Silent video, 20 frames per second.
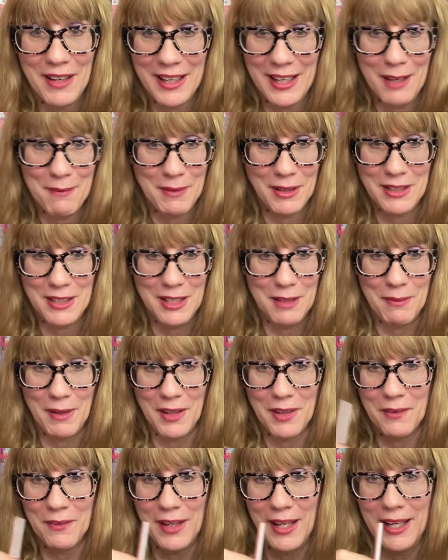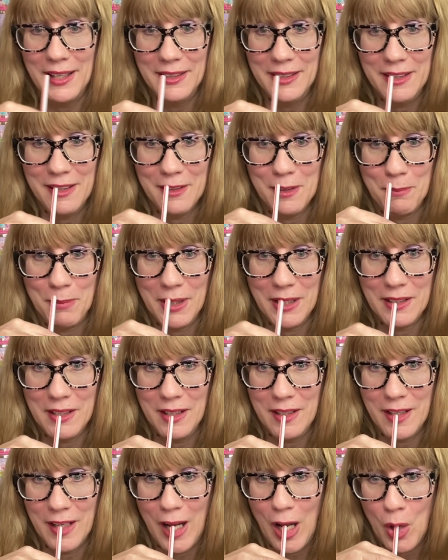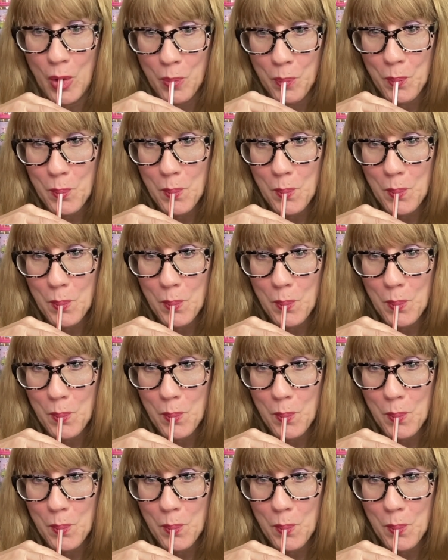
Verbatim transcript: I got my tea by the way. I needed a big tea today.